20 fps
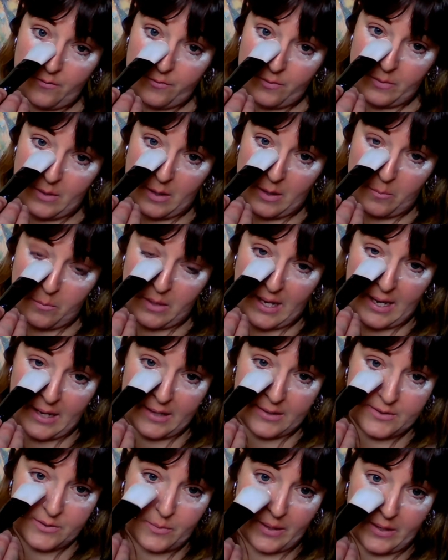from that
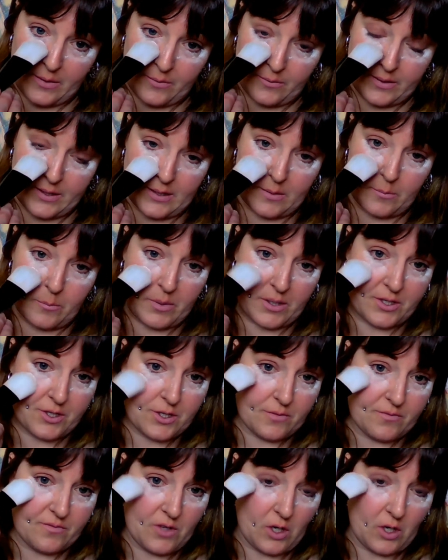black so I don't get a bunch of